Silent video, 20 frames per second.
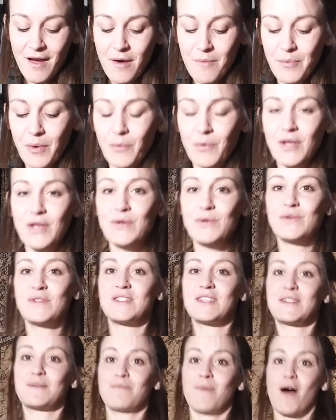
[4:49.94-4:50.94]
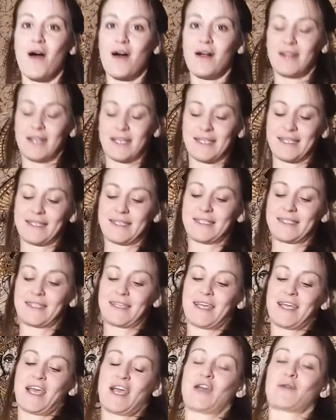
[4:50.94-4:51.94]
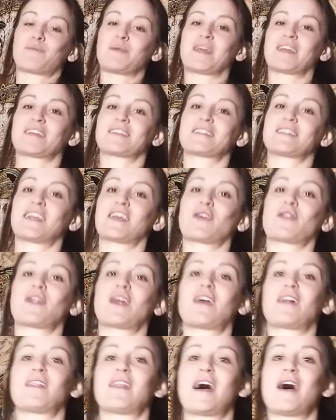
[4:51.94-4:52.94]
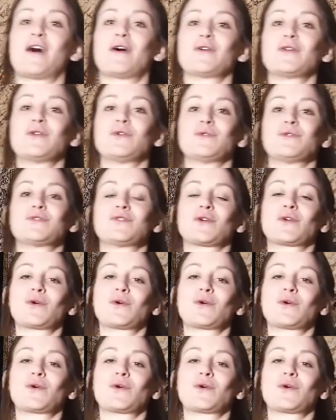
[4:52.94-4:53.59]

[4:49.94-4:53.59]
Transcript: But we use these malas because they allow you to